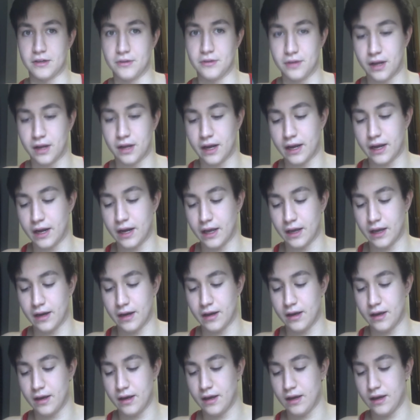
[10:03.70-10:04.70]
that I had hit,
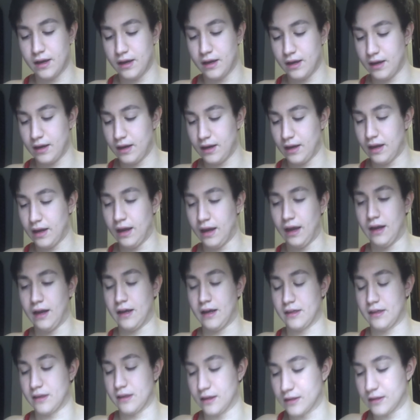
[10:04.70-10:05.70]
and
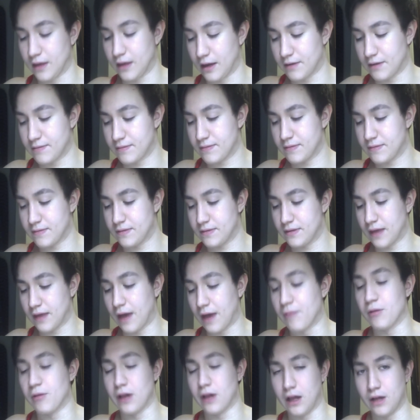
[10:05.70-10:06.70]
I think that
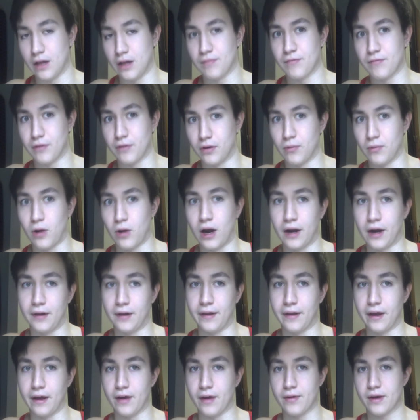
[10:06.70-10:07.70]
that will help for a while
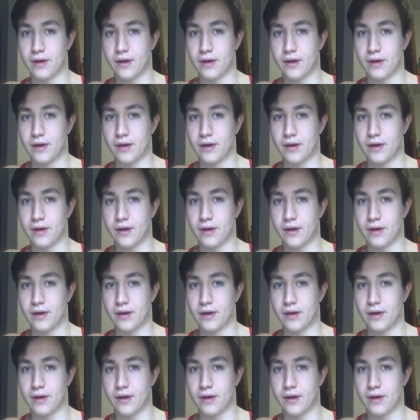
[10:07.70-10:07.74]
now.